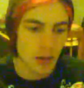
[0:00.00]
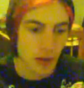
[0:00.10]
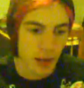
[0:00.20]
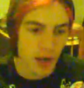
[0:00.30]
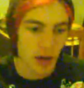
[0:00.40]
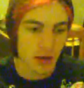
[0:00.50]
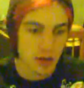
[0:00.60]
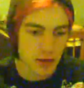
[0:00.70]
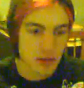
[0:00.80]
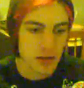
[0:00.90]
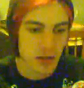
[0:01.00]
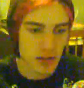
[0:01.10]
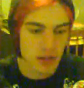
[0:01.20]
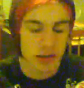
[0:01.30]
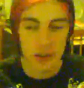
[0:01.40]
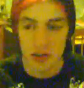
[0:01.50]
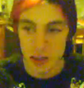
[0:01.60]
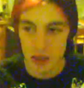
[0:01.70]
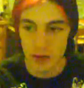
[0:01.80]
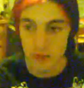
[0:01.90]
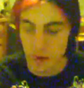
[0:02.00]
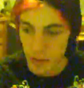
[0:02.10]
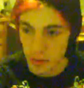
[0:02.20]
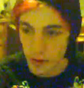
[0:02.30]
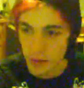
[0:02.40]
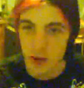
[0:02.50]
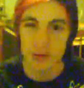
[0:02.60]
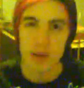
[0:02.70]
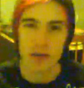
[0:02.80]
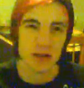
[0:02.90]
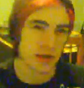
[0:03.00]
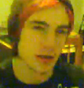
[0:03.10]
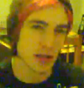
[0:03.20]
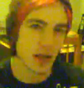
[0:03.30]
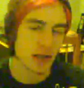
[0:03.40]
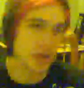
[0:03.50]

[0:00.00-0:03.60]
Right now it's the 16th of February 2010.